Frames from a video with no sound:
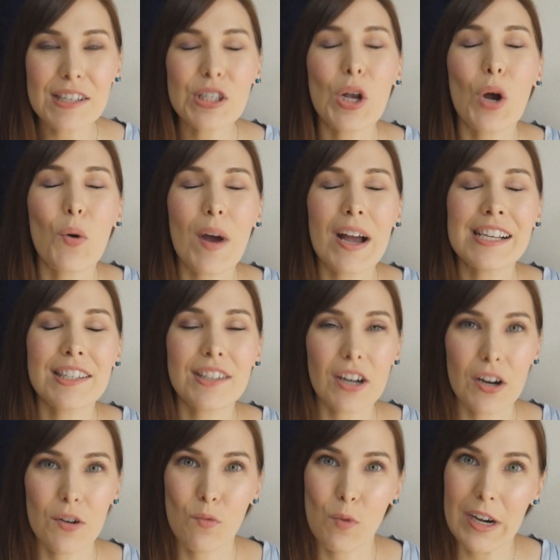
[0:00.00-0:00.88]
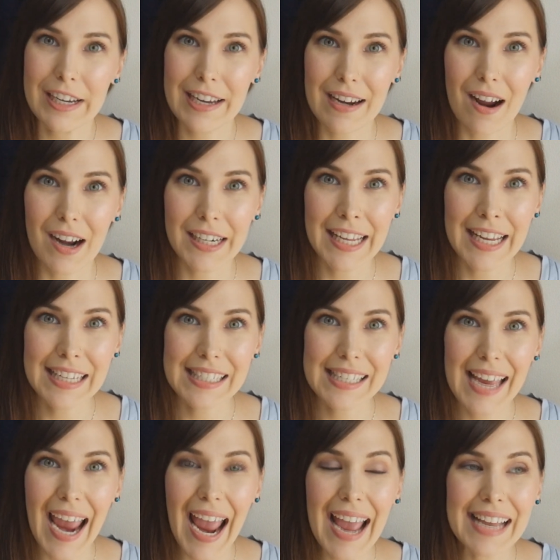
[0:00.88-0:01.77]
so I started working on
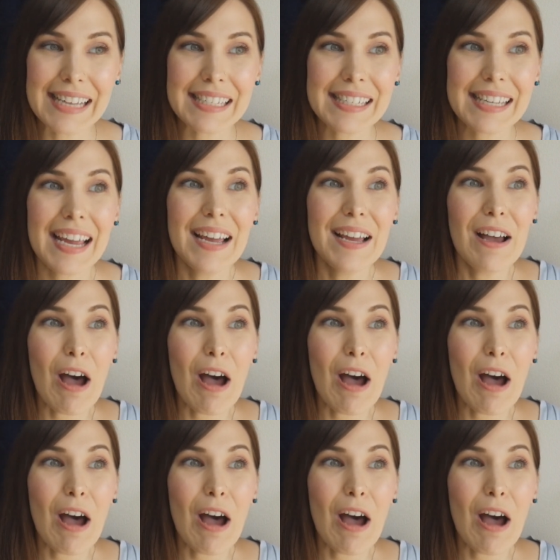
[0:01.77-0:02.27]
it. And